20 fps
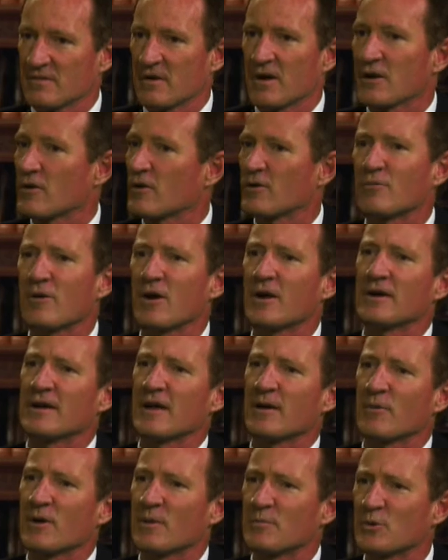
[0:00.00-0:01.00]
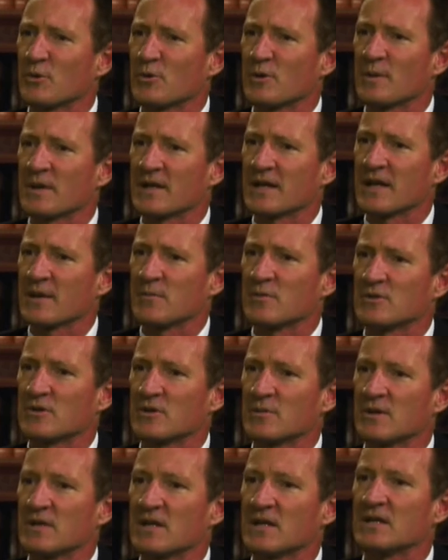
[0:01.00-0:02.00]
I got it right now when I'm talking about Campbell
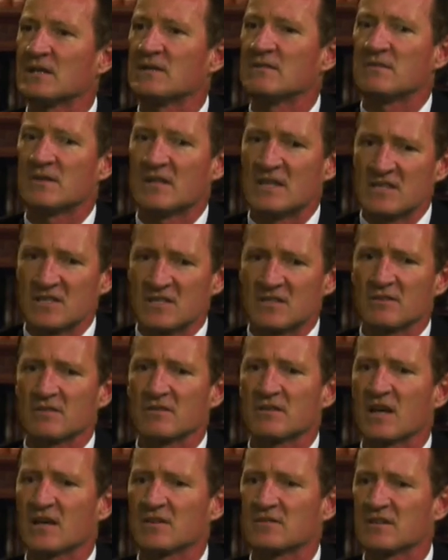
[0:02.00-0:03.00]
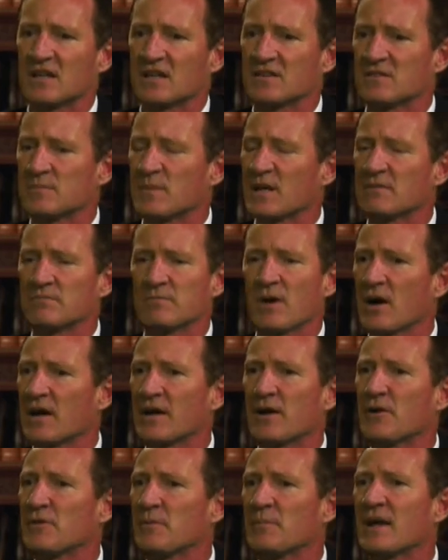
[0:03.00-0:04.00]
Newman. He, he still does that to me. I
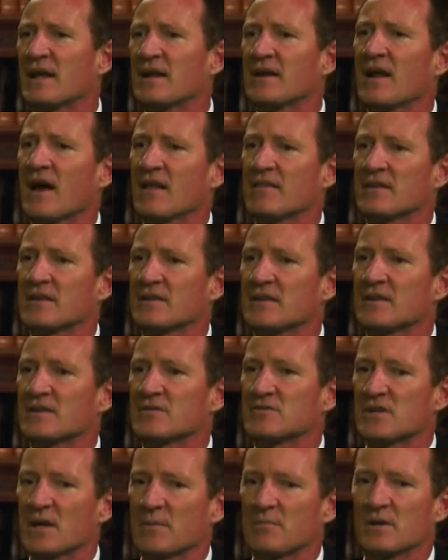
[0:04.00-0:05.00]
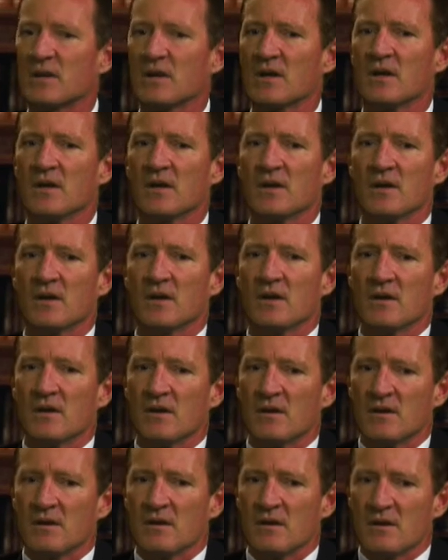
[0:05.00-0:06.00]
owe the man nothing except
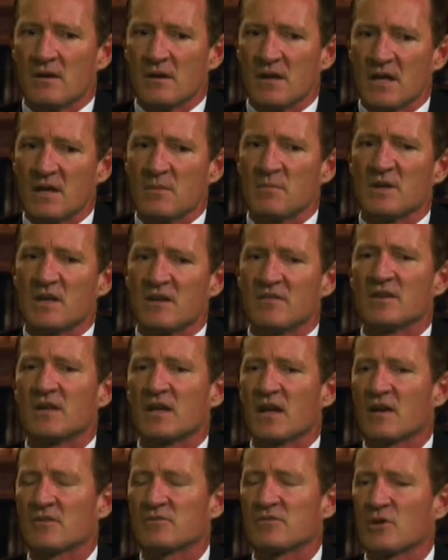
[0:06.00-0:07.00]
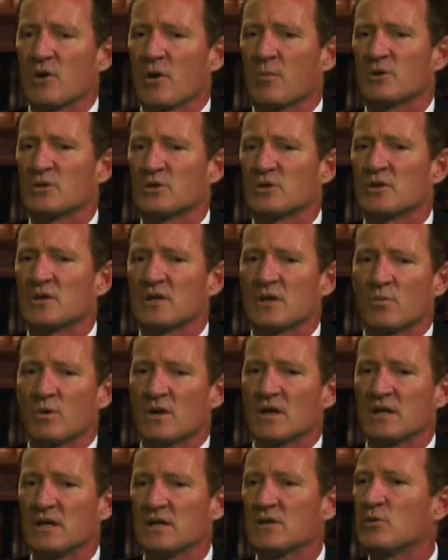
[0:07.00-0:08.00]
him giving us the opportunity
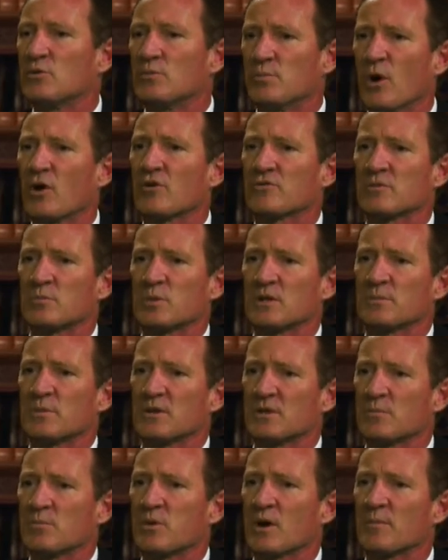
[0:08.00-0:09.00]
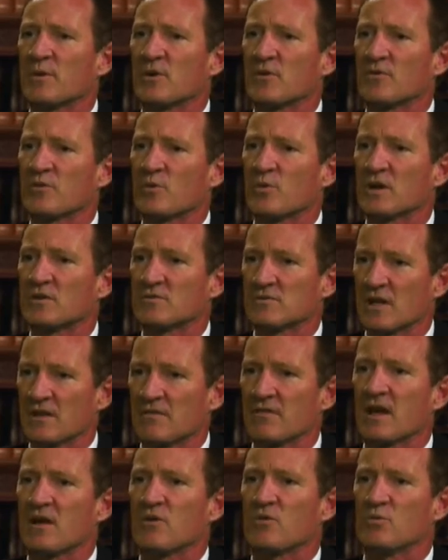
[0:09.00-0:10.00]
where he could possibly be the Premier of Queensland.
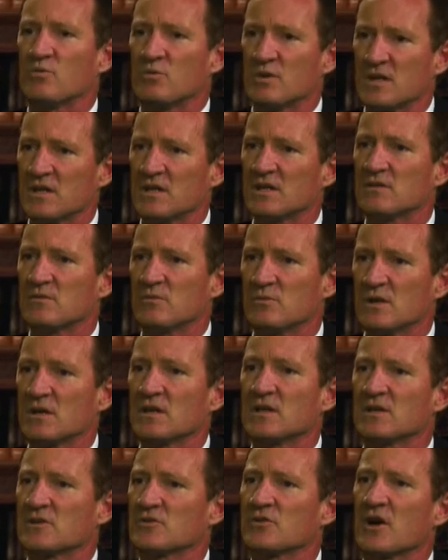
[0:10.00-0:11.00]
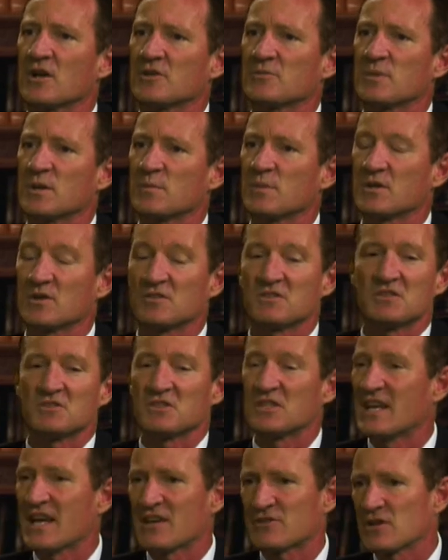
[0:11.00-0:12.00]
That really, really excites me because he's a
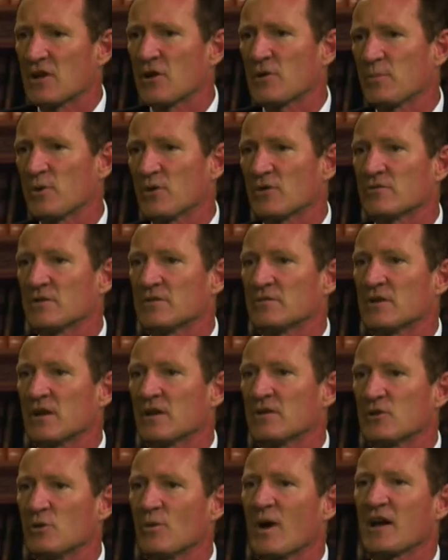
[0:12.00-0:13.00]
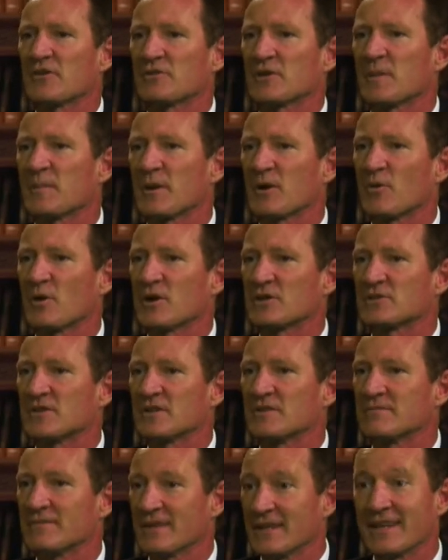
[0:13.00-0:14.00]
yes-no person. You know, you ask him a
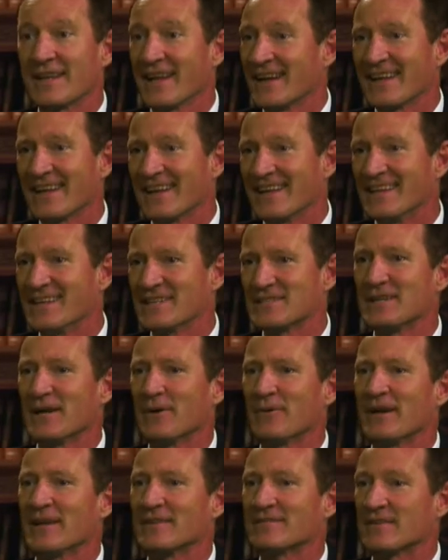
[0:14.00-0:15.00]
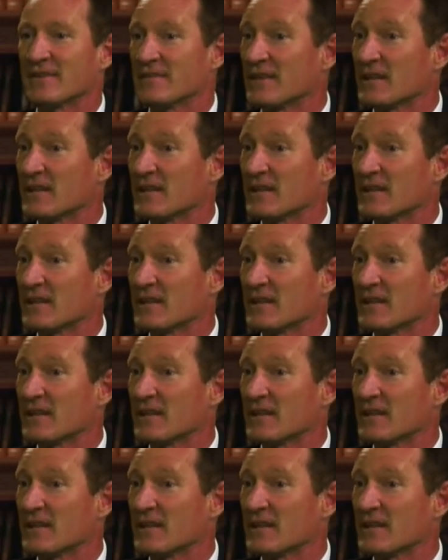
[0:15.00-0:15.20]
question and you're going to get a yes-no answer, and